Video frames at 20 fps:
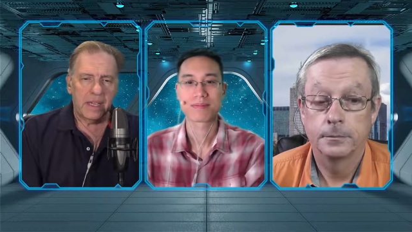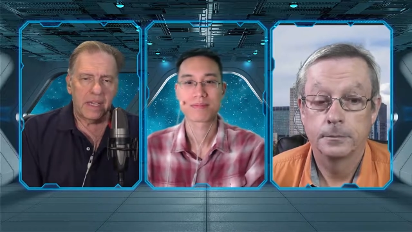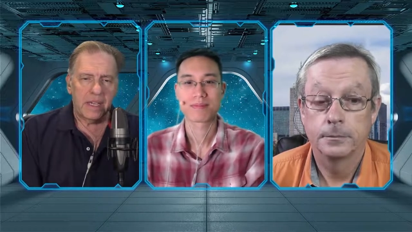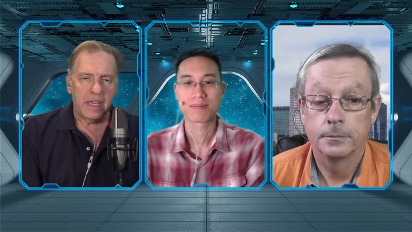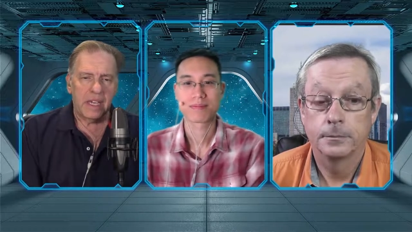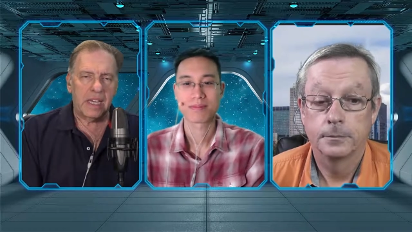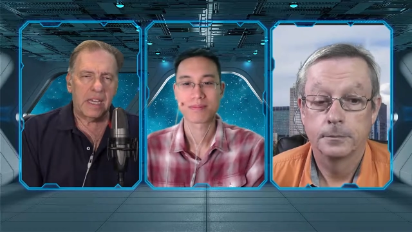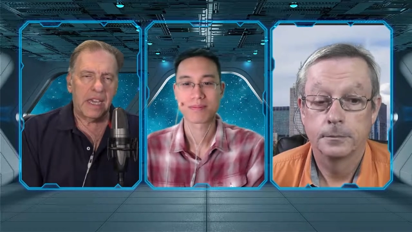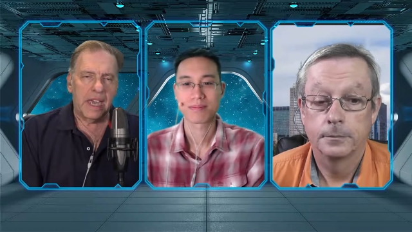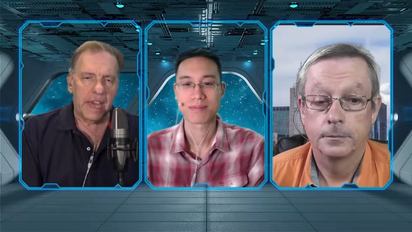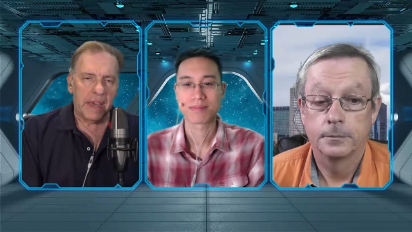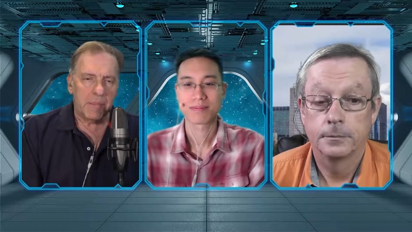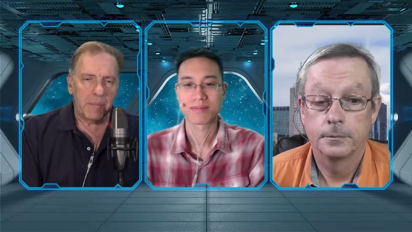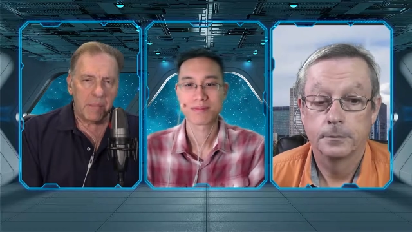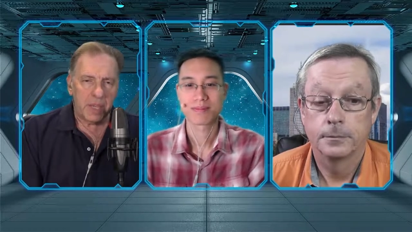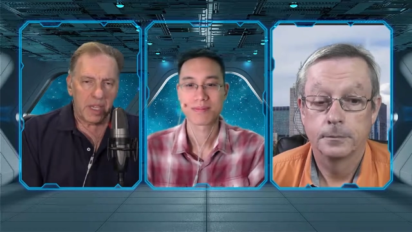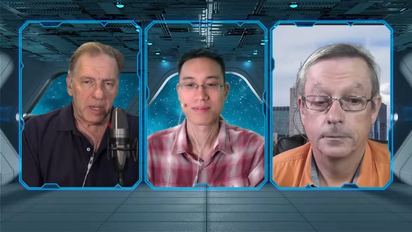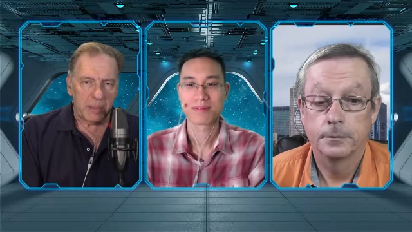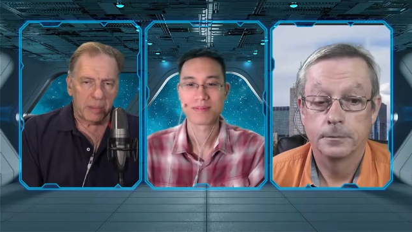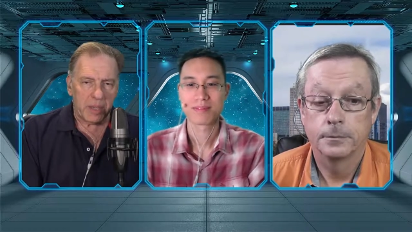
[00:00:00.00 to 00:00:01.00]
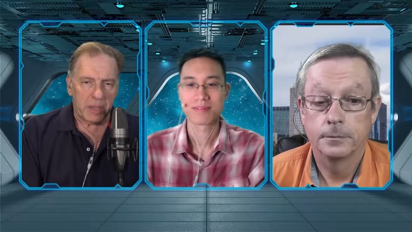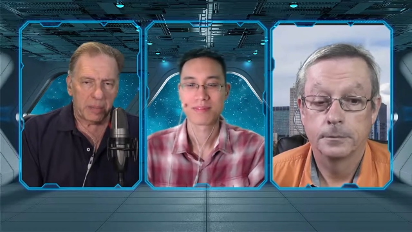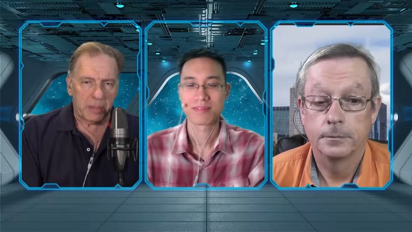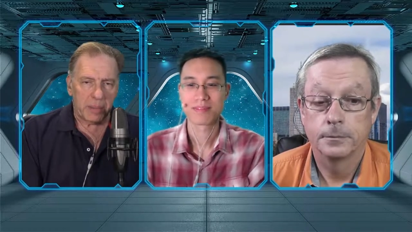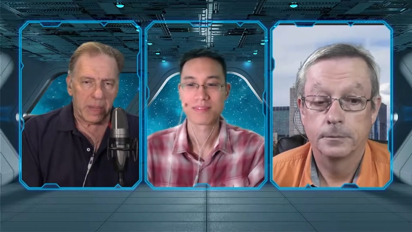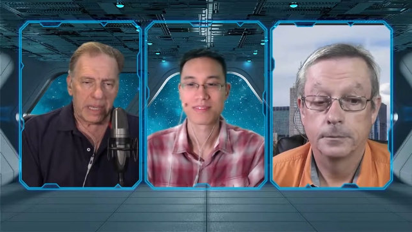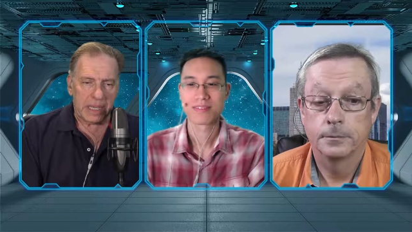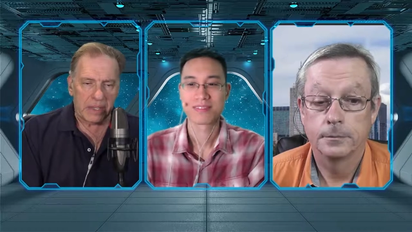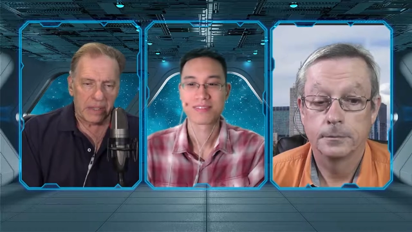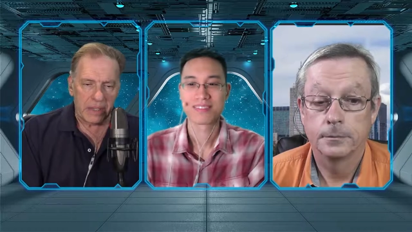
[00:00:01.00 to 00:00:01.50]
Speaker 1: It can be a bit
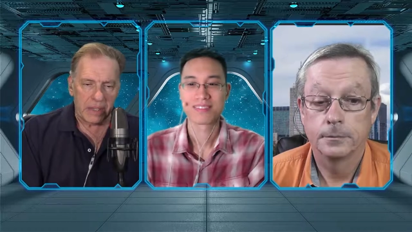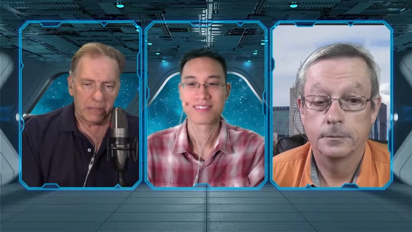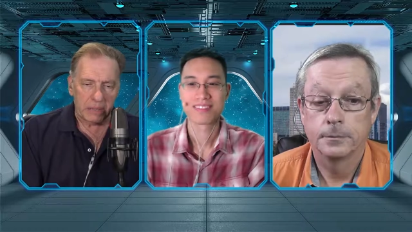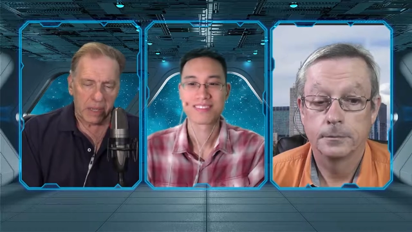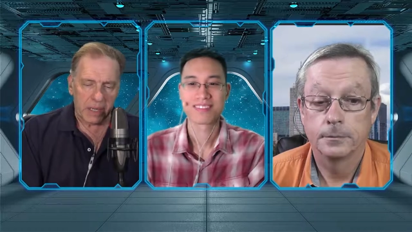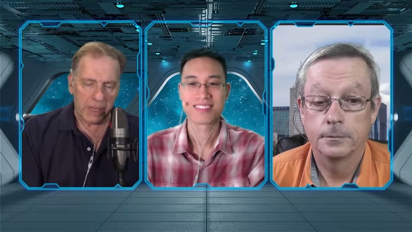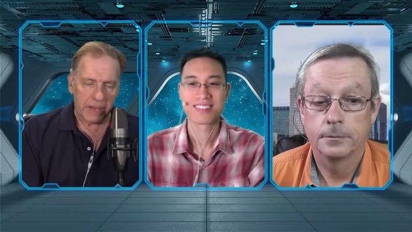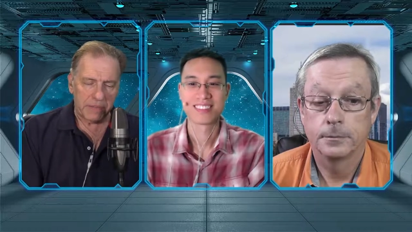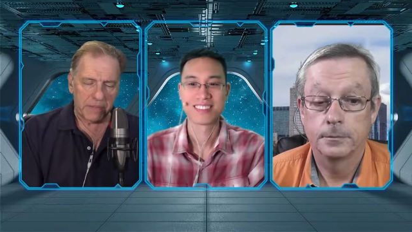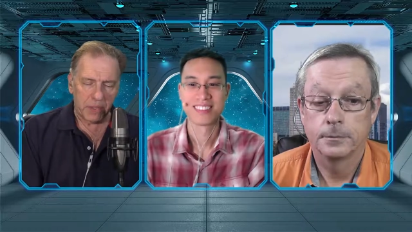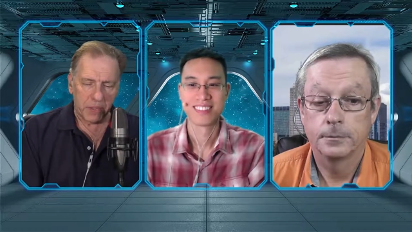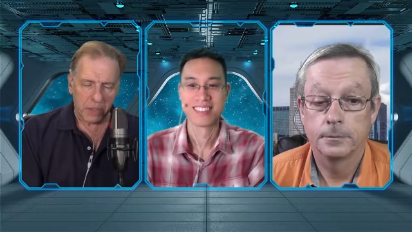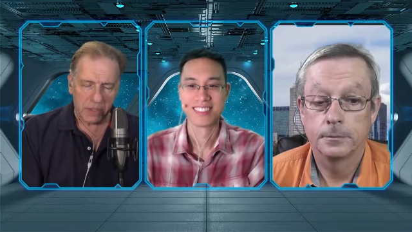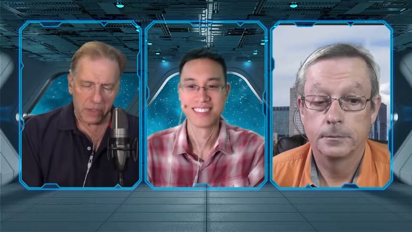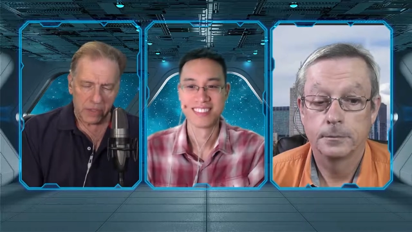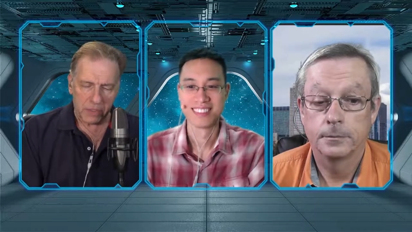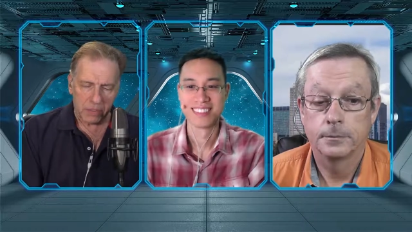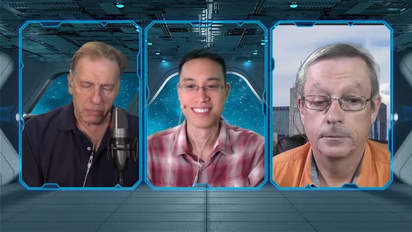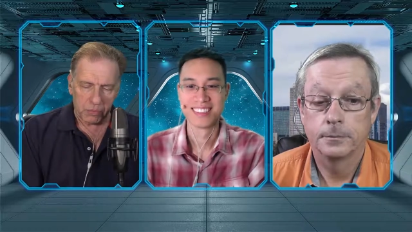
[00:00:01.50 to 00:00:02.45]
bassy, but I've noticed